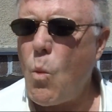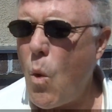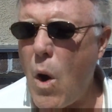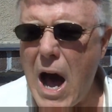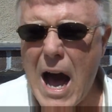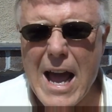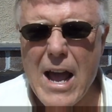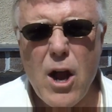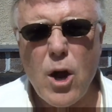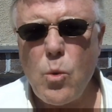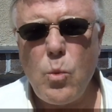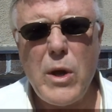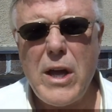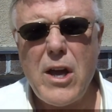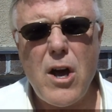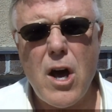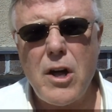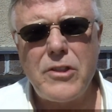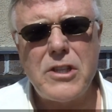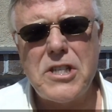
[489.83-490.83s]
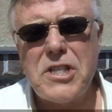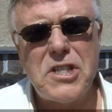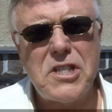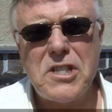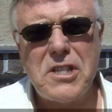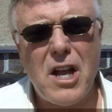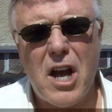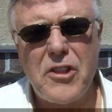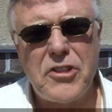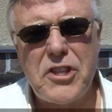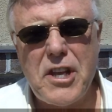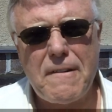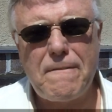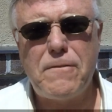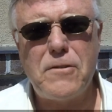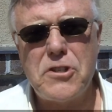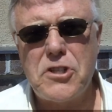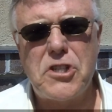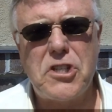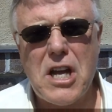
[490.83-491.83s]
Why are we on the on
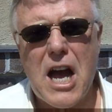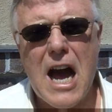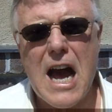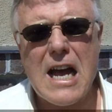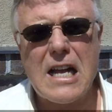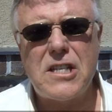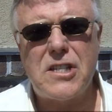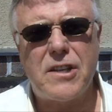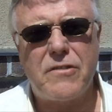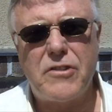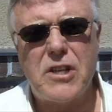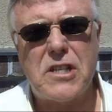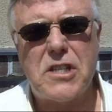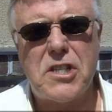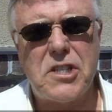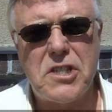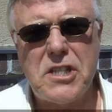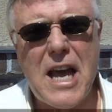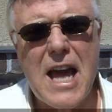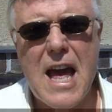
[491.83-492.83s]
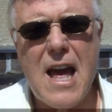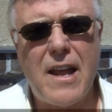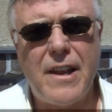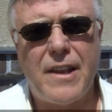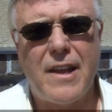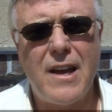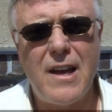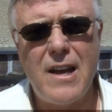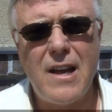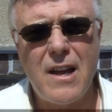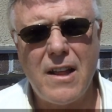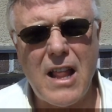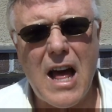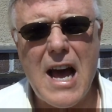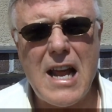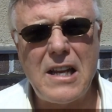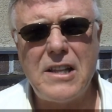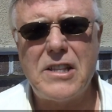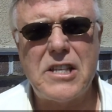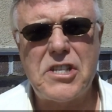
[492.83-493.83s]
different sides of this sand
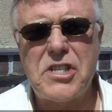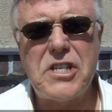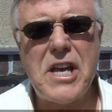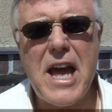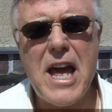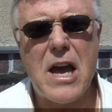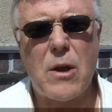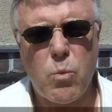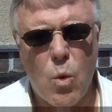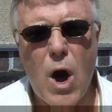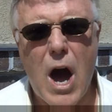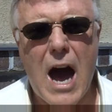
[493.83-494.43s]
line in the sand?